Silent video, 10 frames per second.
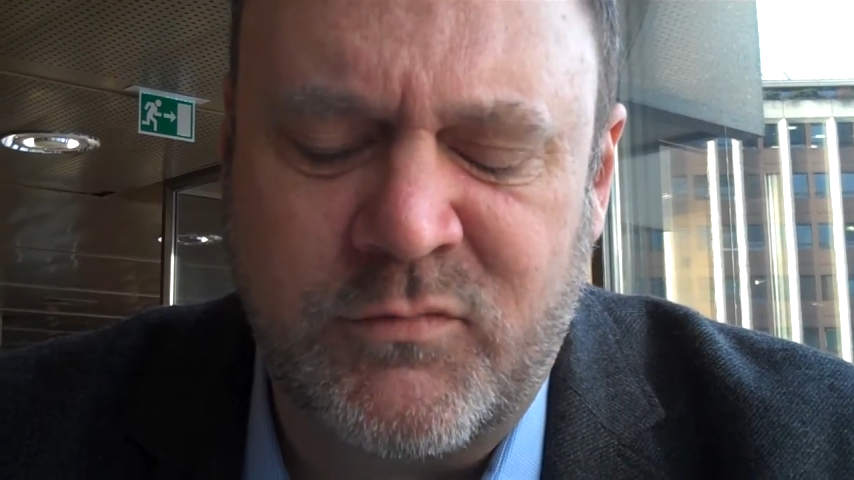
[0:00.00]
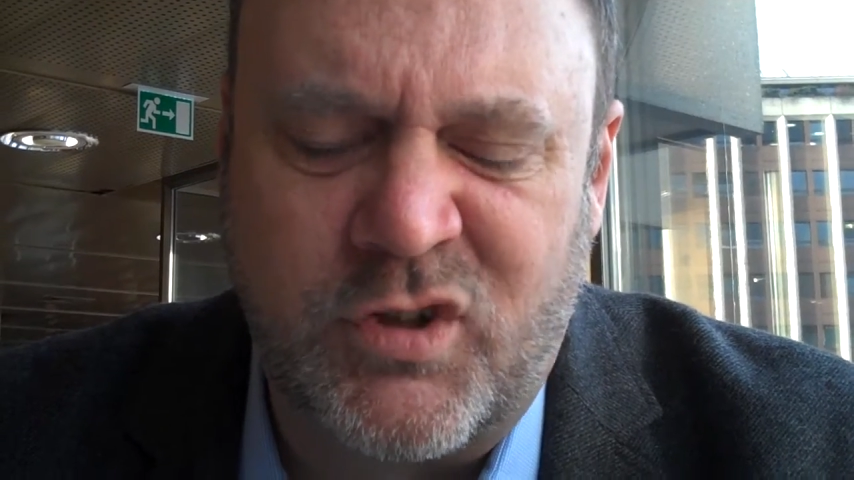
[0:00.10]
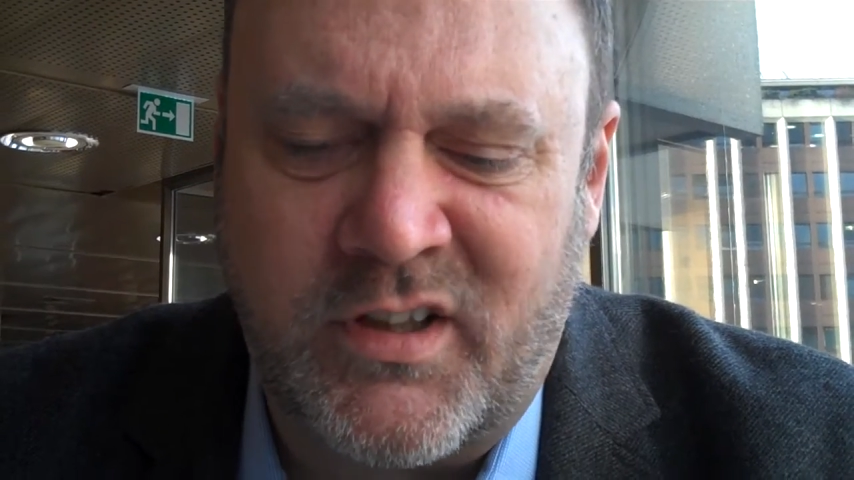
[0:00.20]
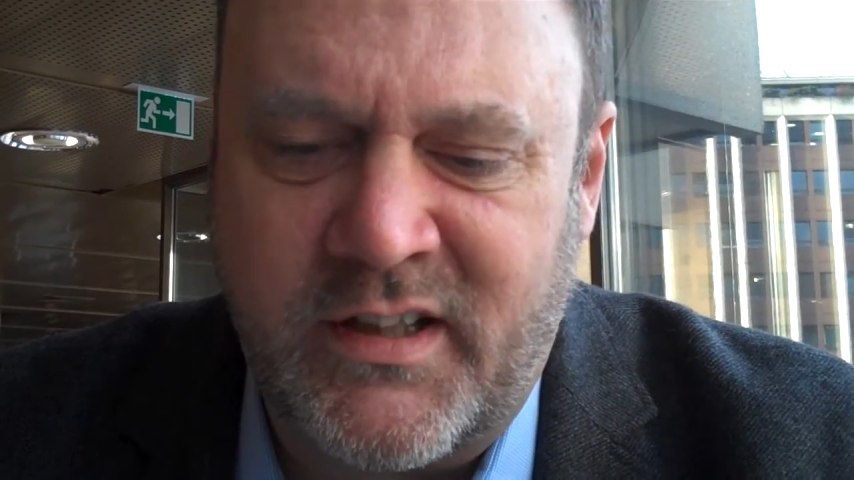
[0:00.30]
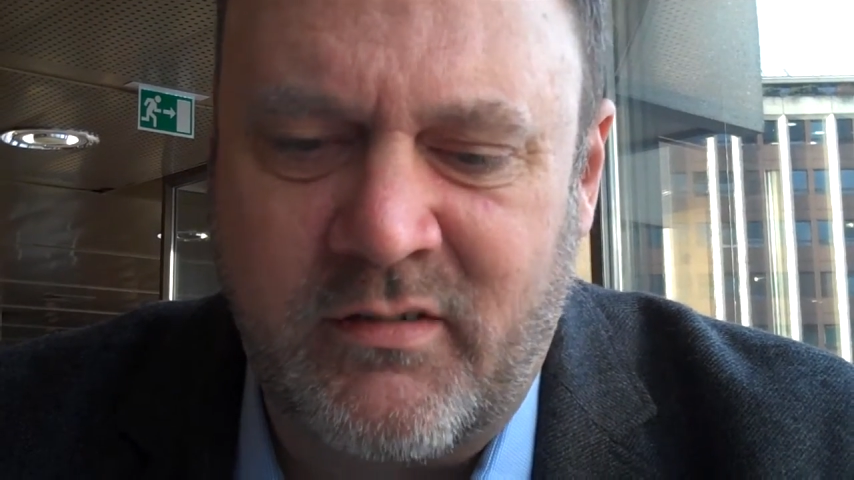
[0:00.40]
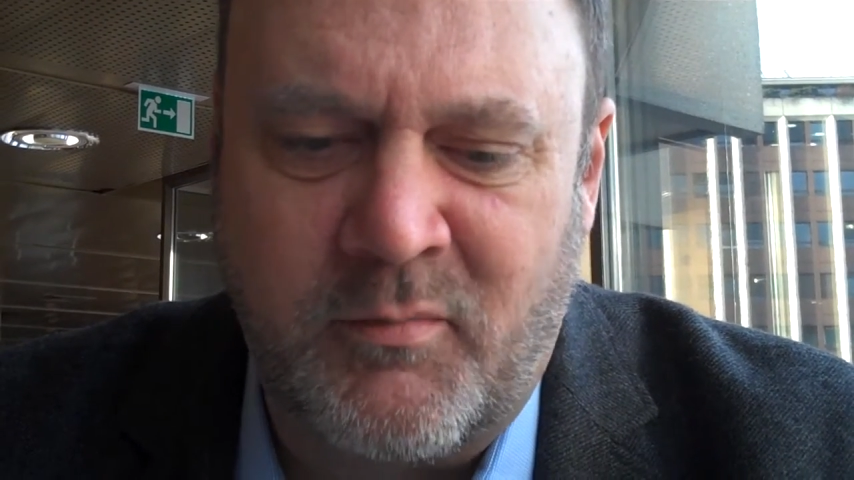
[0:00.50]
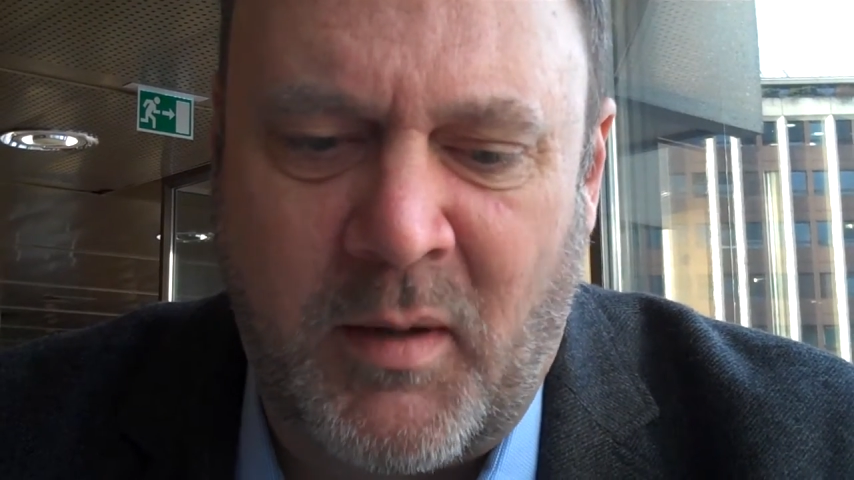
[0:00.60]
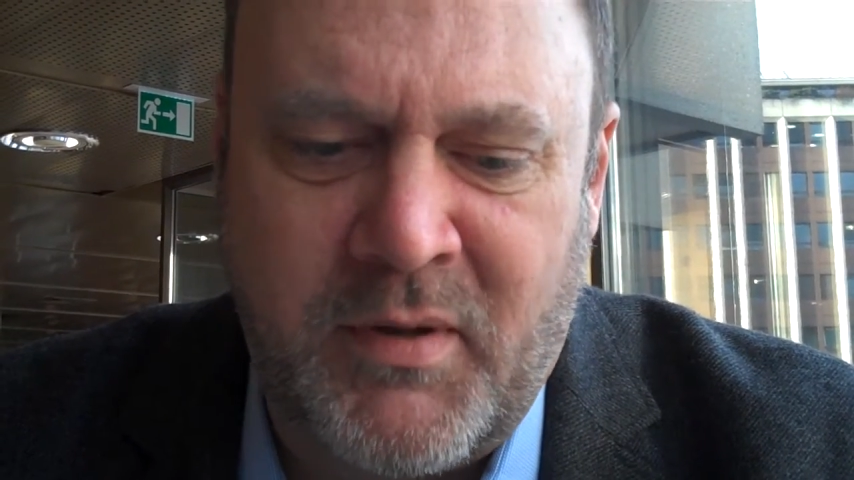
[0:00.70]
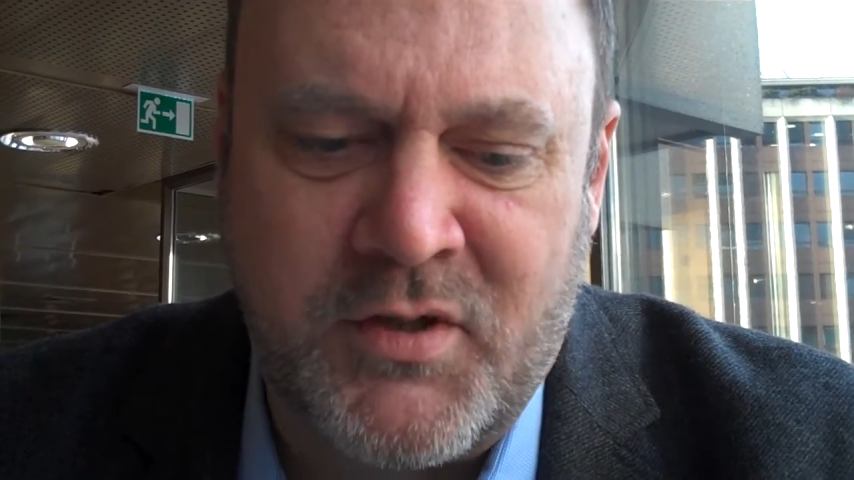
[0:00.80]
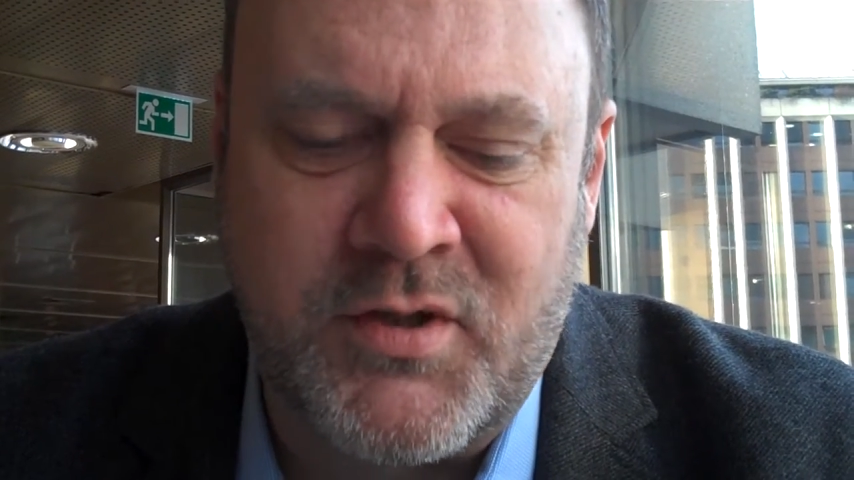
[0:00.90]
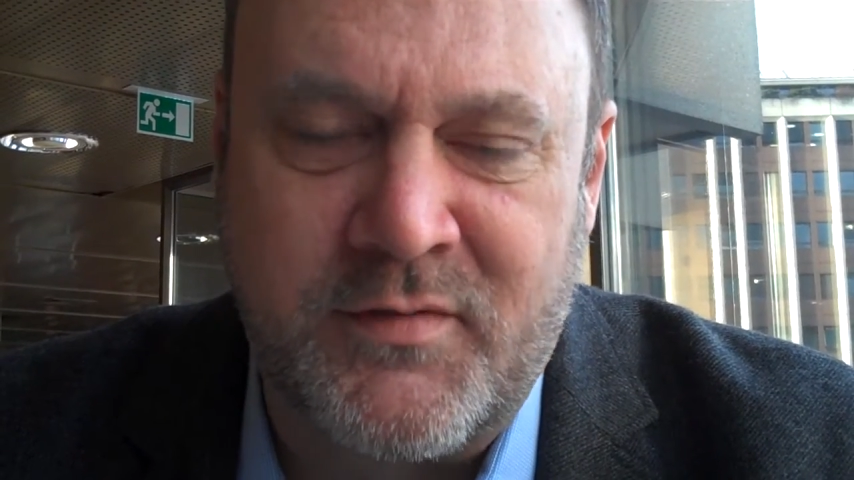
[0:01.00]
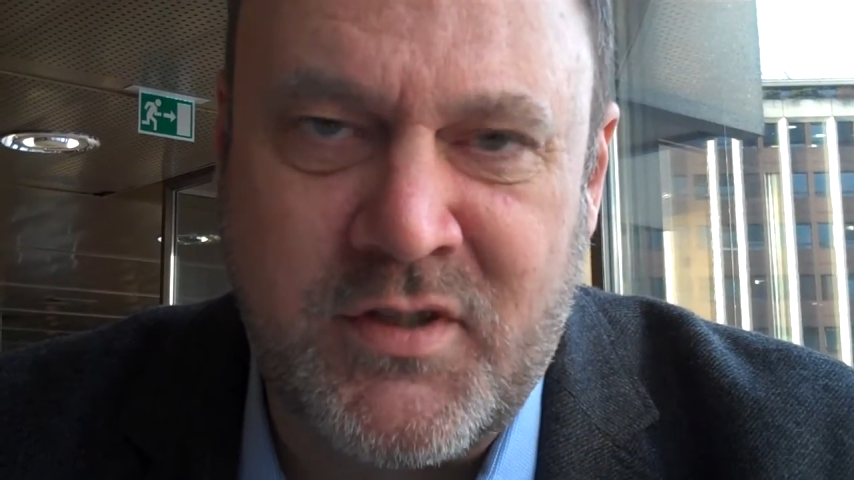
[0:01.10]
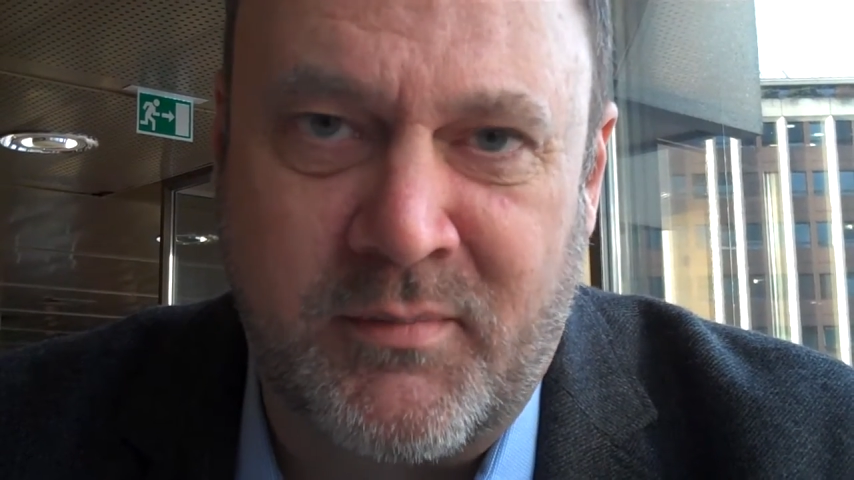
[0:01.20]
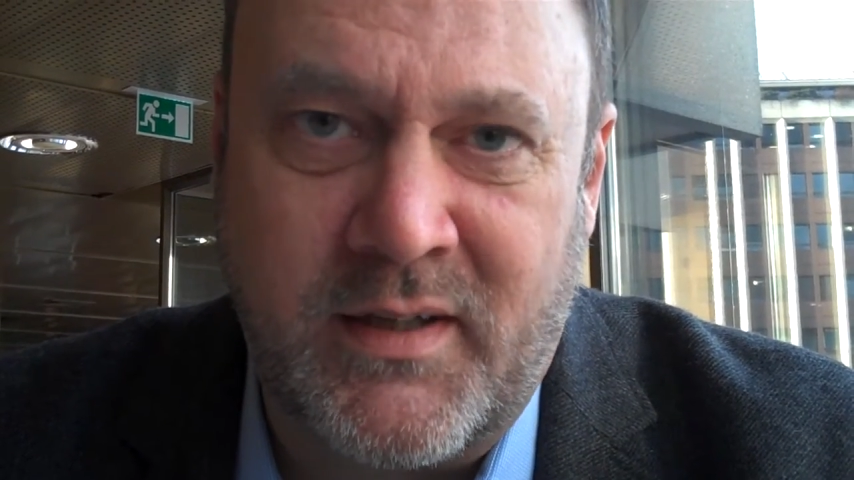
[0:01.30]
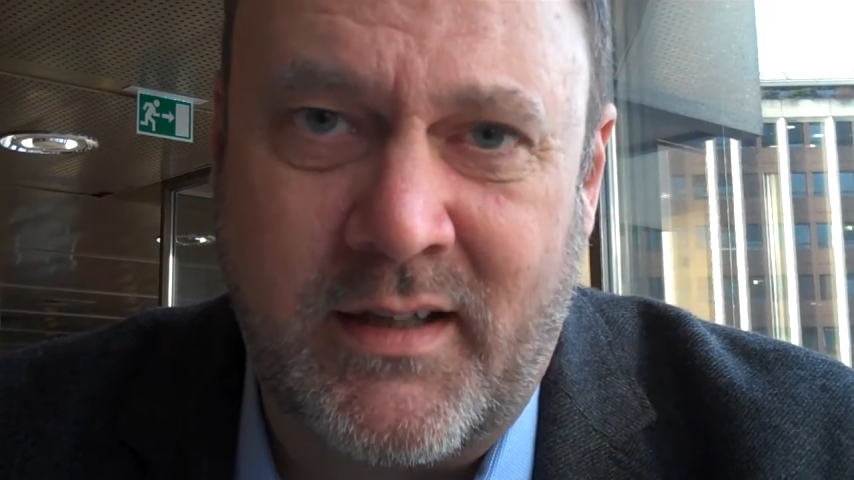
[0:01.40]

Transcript: drawing a picture of some